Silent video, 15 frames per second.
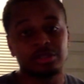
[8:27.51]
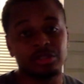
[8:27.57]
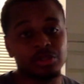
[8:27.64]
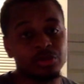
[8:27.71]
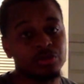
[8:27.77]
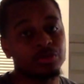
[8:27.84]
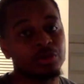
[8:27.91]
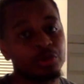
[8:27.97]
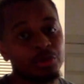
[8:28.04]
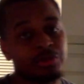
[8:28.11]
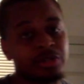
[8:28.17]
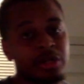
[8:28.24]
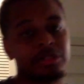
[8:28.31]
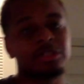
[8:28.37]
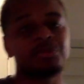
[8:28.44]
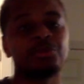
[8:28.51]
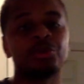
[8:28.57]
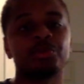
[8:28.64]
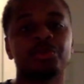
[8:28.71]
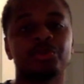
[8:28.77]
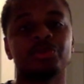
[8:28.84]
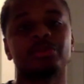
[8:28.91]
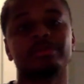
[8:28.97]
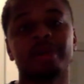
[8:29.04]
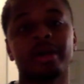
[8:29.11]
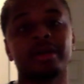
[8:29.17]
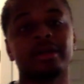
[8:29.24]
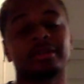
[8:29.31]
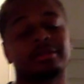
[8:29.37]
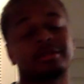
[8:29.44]
So I know you Texas people
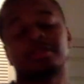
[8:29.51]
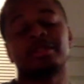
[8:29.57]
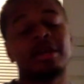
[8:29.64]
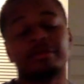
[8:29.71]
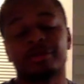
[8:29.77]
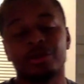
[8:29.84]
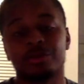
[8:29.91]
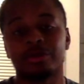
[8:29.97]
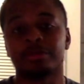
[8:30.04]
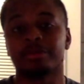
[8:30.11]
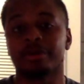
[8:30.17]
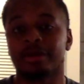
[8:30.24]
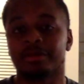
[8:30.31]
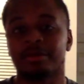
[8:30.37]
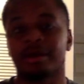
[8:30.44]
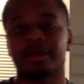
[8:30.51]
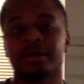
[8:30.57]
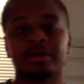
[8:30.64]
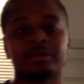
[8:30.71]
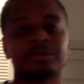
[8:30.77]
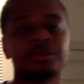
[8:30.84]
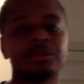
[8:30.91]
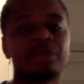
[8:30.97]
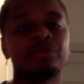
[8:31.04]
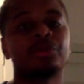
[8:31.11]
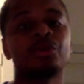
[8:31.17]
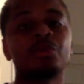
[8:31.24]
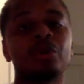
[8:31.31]
might never know what mother might come. Never know